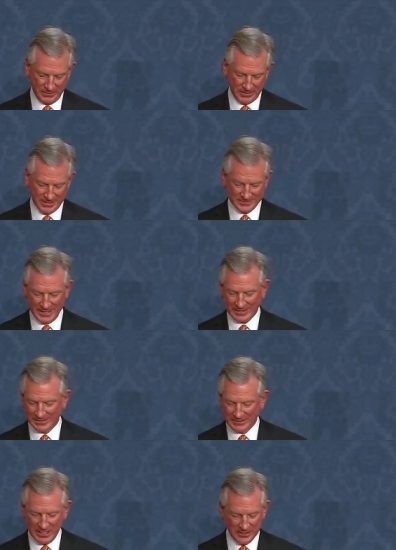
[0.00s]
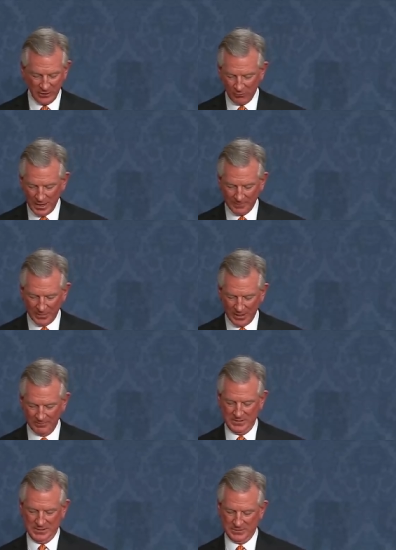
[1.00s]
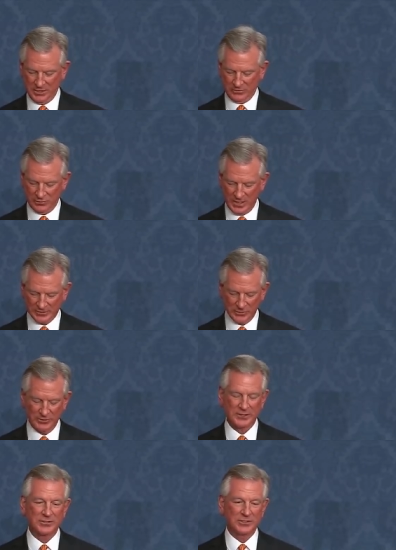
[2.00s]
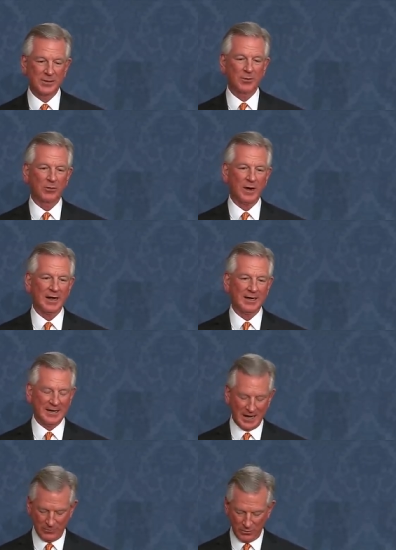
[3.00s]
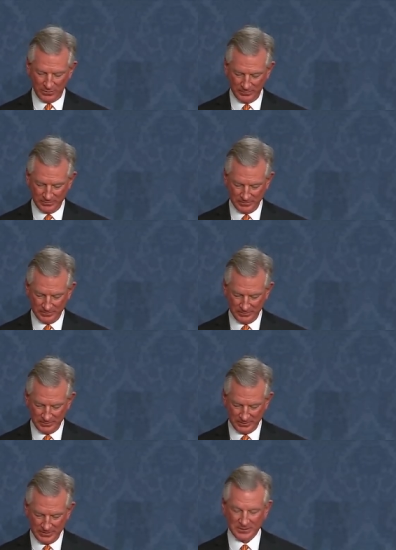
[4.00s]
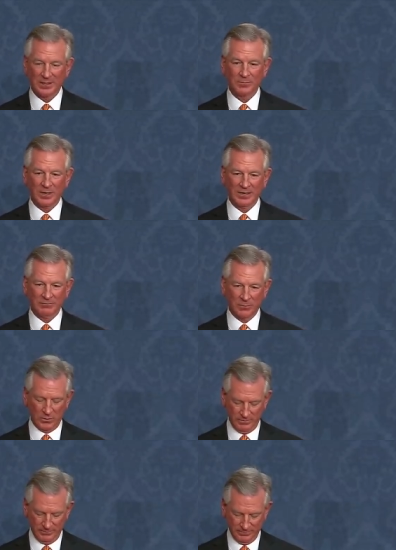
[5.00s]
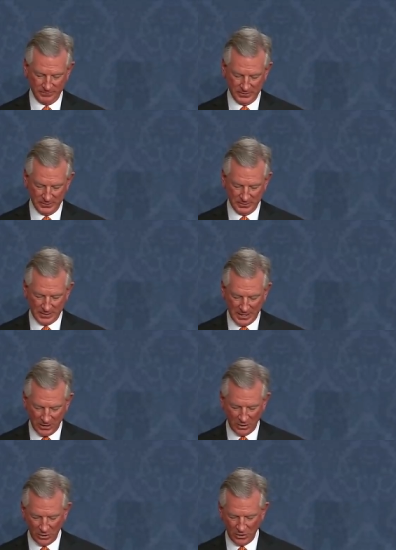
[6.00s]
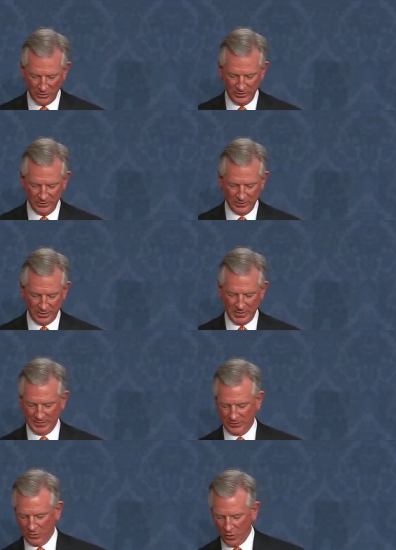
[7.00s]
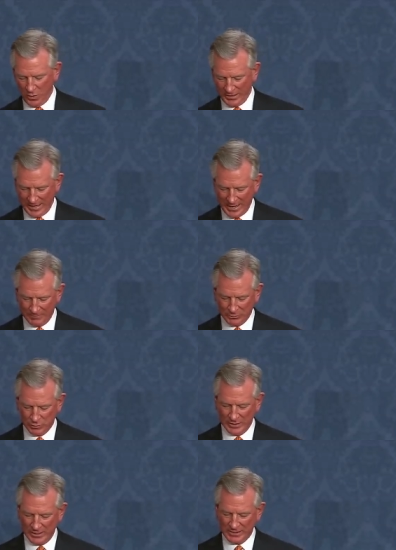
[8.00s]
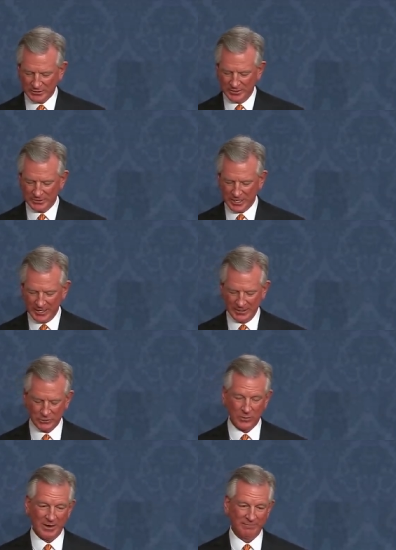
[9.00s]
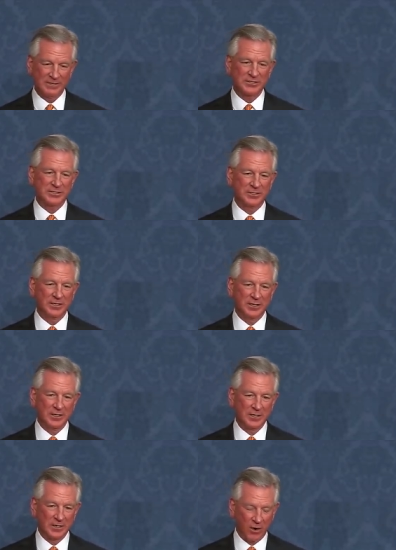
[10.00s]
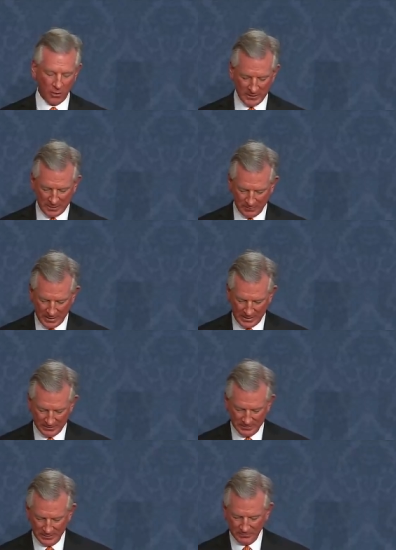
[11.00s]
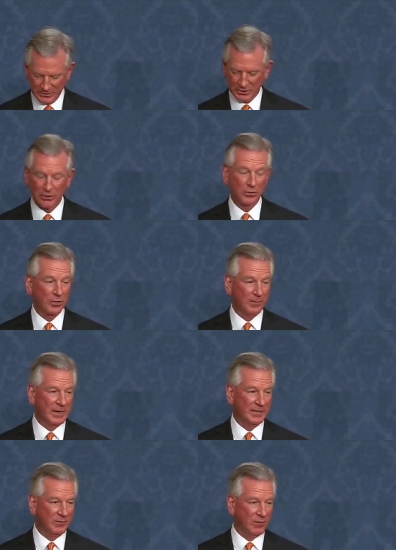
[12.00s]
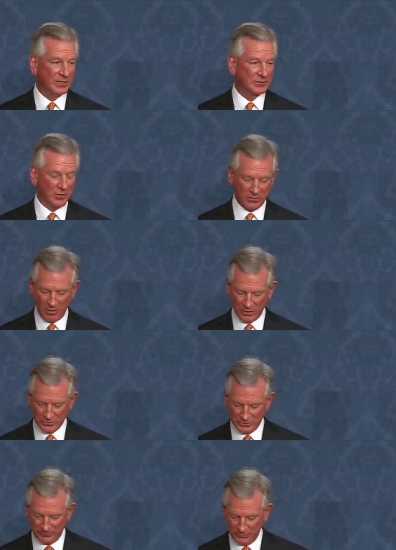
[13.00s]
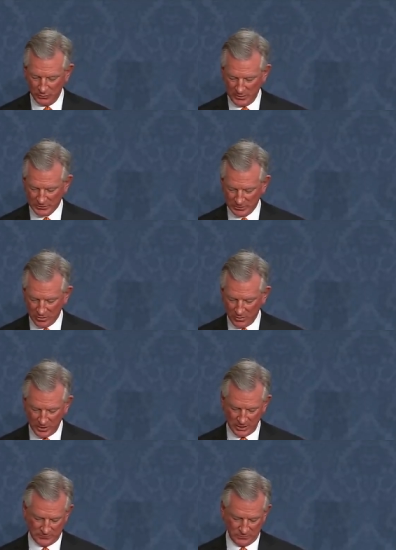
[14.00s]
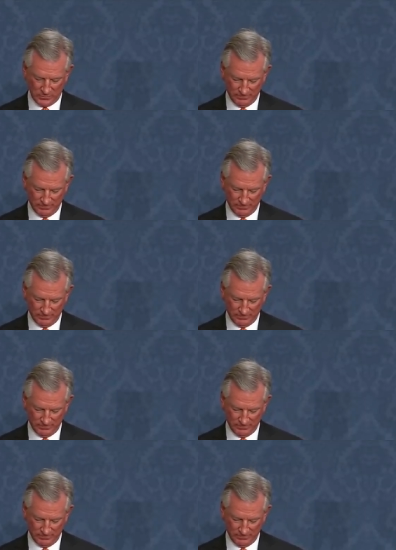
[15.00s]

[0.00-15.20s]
As they continue to ramp up, their threats on this democratic neighbor is unbelievable. I heard about the growing gap between us and the Chinese when I visited Army Command, Material Command, and Redstone Arsenal a few weeks ago in Huntsville.